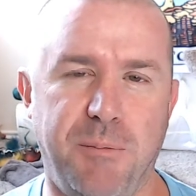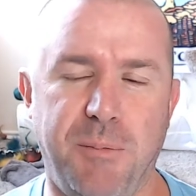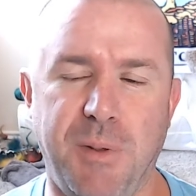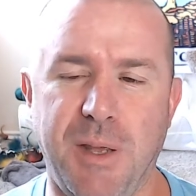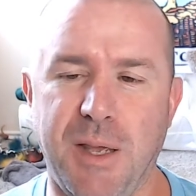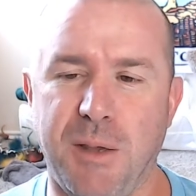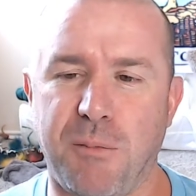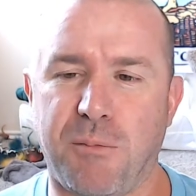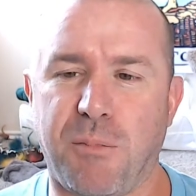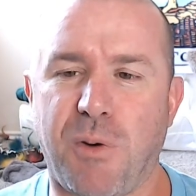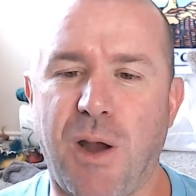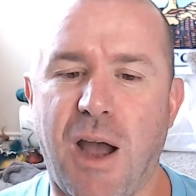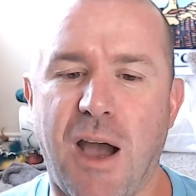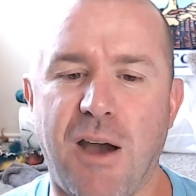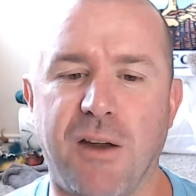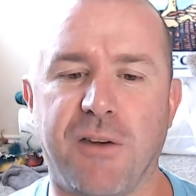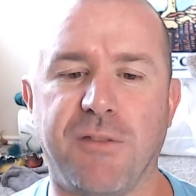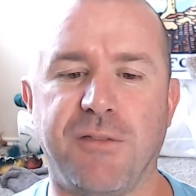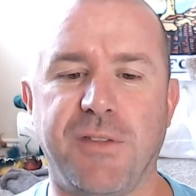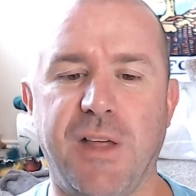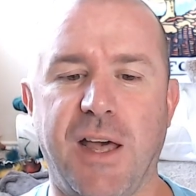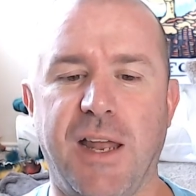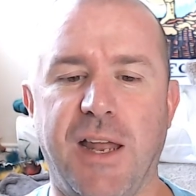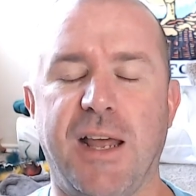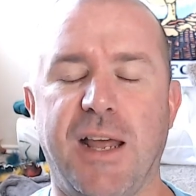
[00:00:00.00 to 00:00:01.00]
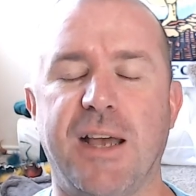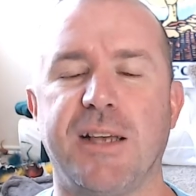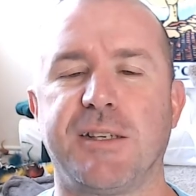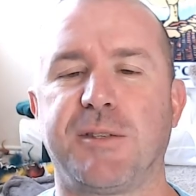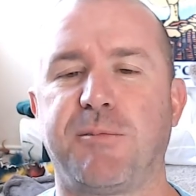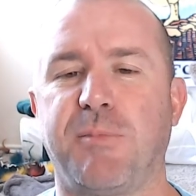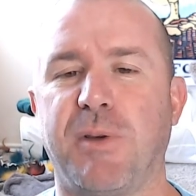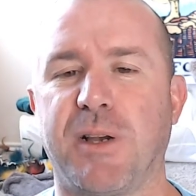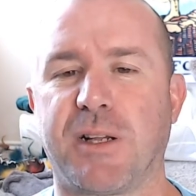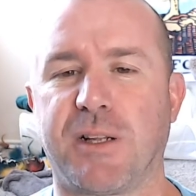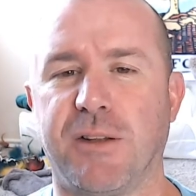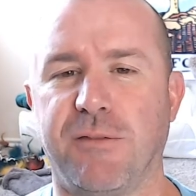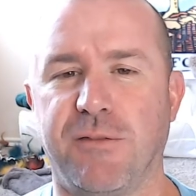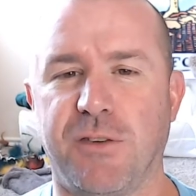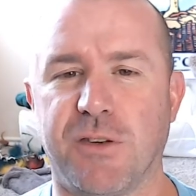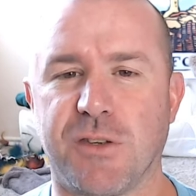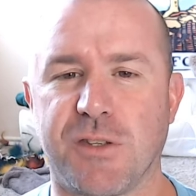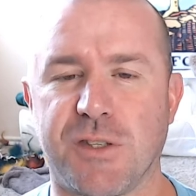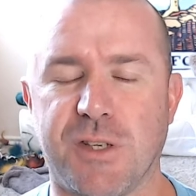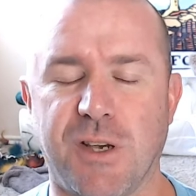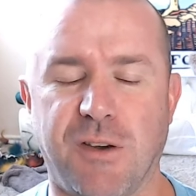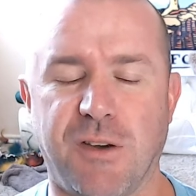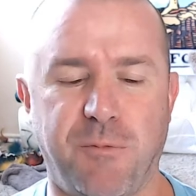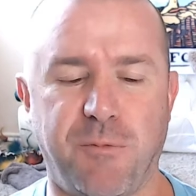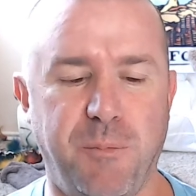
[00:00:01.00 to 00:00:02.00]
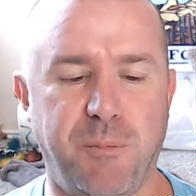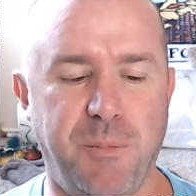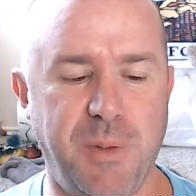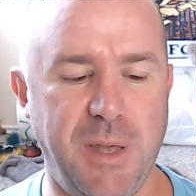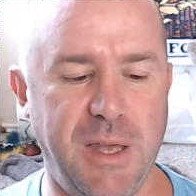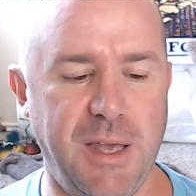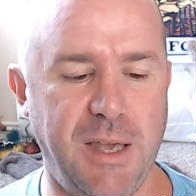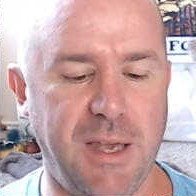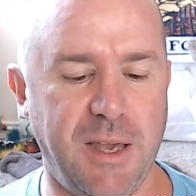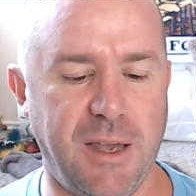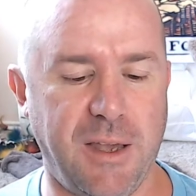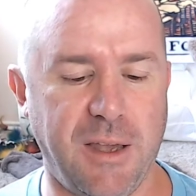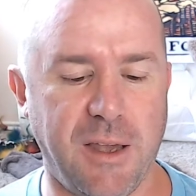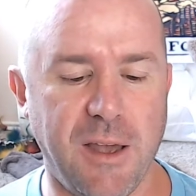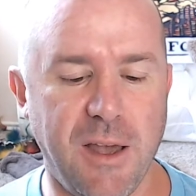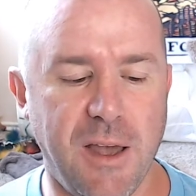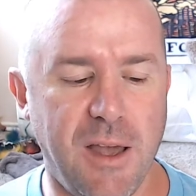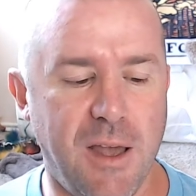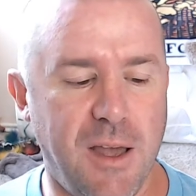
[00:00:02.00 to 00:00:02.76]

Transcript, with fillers: being proud of that aspect of yourself, being,